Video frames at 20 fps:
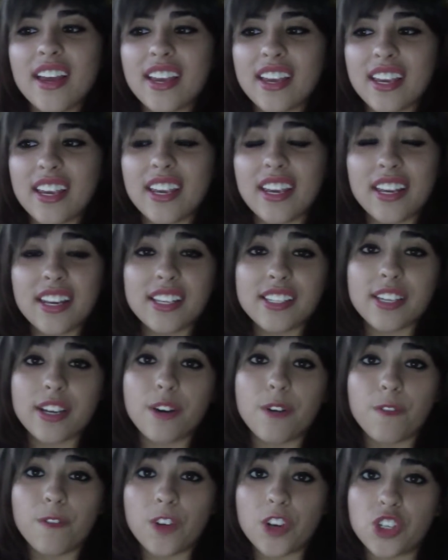It is a
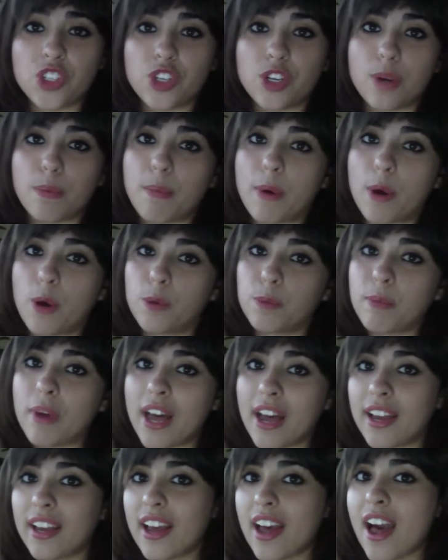convention about
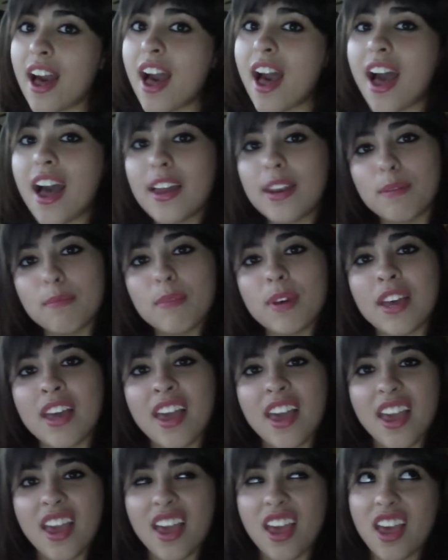manga,
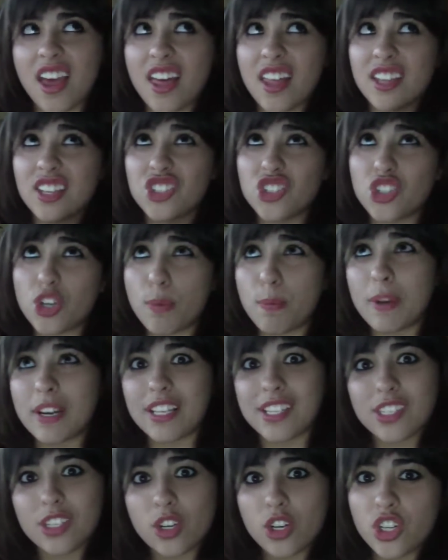anime, and
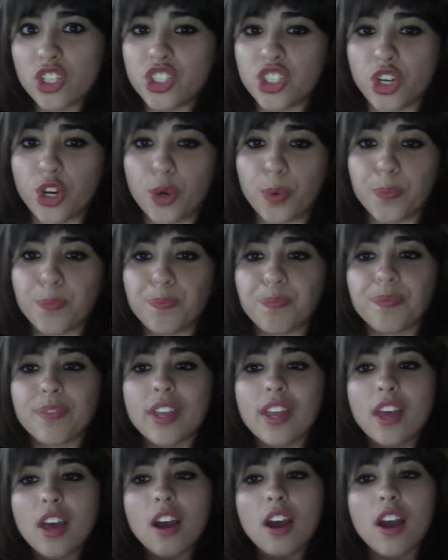Japanese culture.
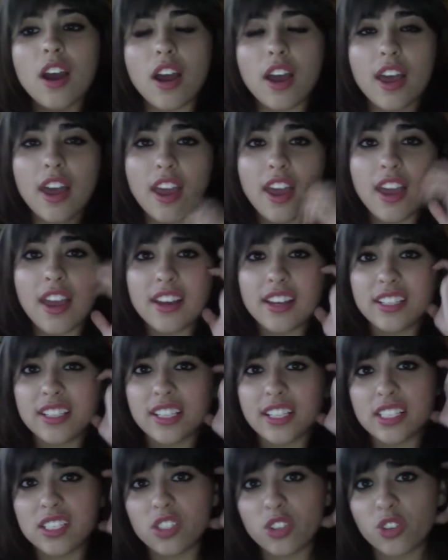And
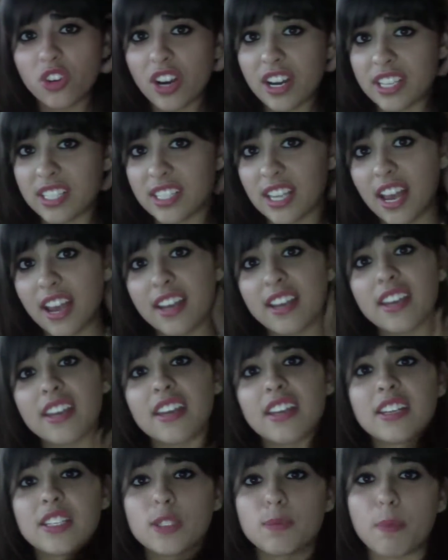it is organized
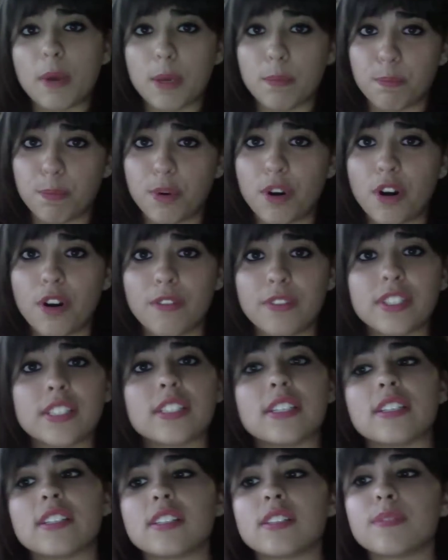in Spain
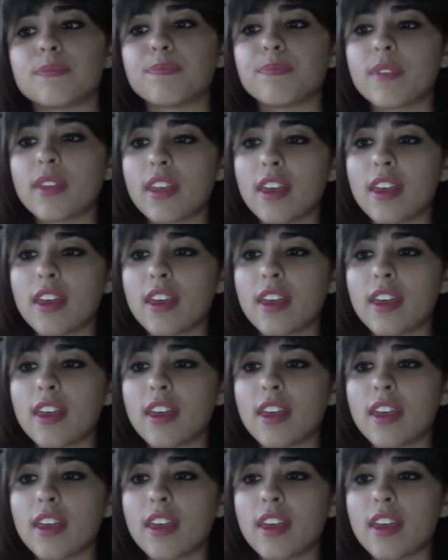provinces.